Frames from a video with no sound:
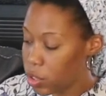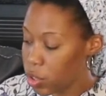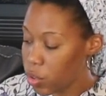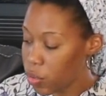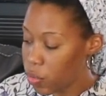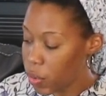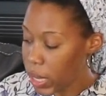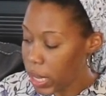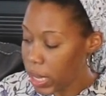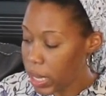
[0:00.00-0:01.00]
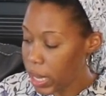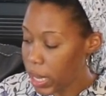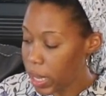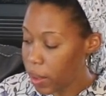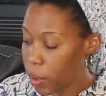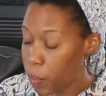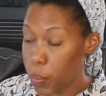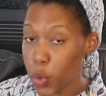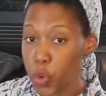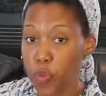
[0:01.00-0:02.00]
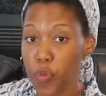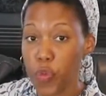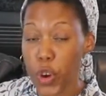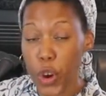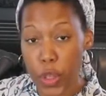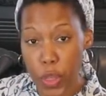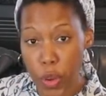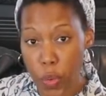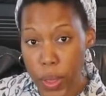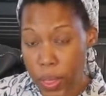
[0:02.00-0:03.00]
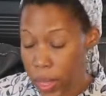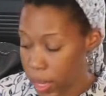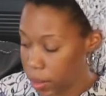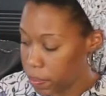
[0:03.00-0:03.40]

to really move further with it.